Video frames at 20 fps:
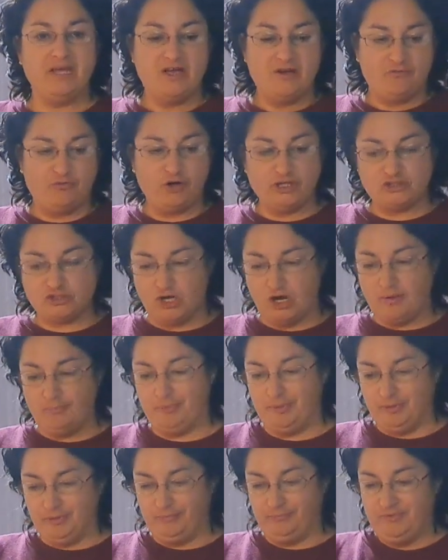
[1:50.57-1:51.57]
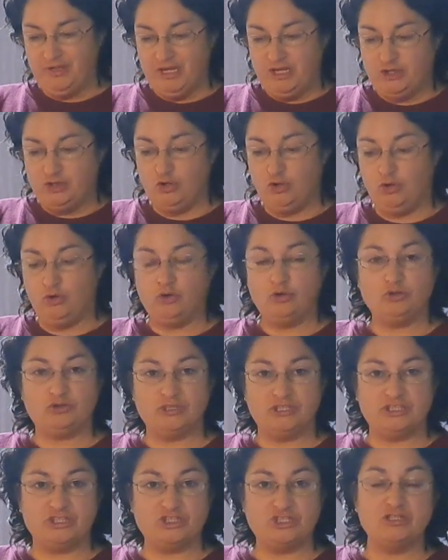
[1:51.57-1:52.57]
For example, your
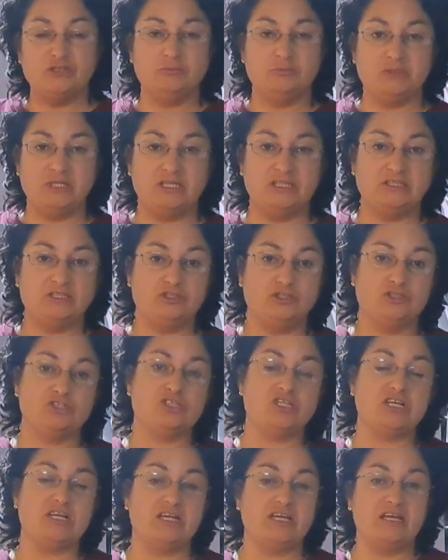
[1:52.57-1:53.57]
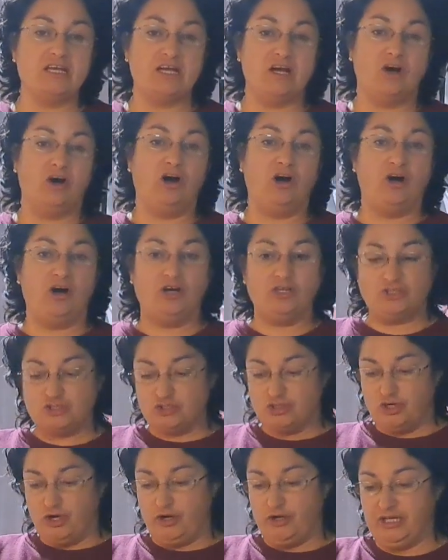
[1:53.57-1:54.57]
traditional meads usually are to
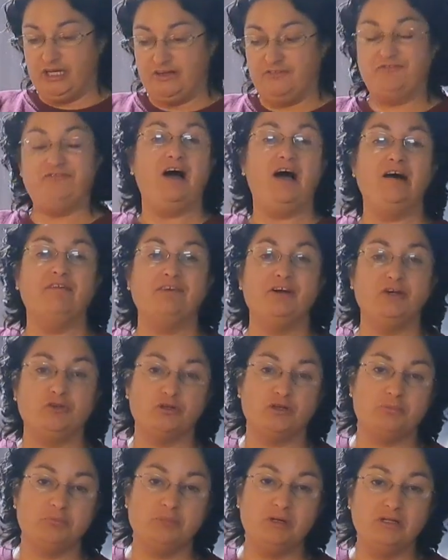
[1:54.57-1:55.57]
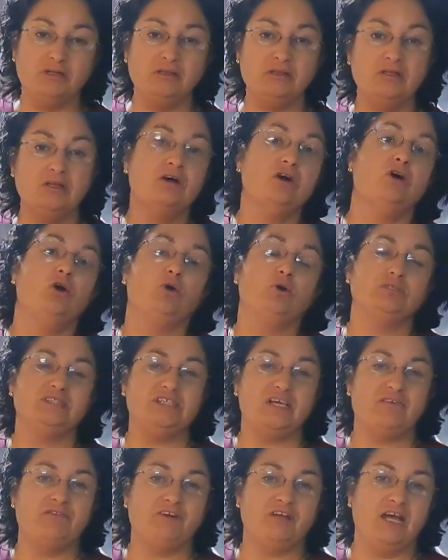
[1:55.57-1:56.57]
go in a 500 ml or
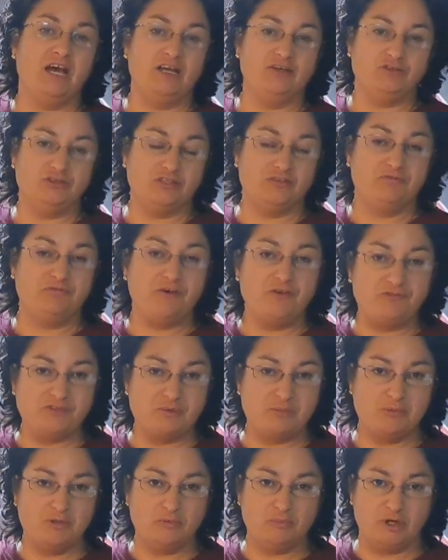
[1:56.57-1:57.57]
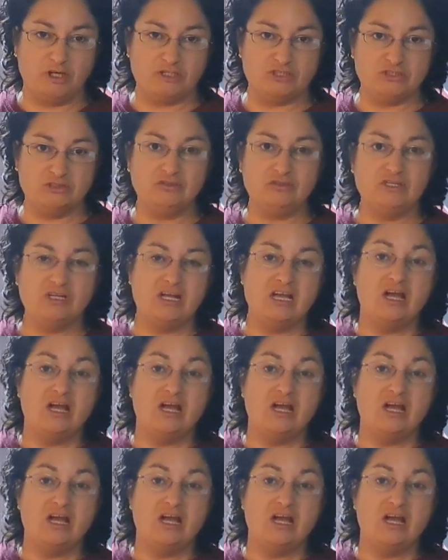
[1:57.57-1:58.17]
750 ml bottle,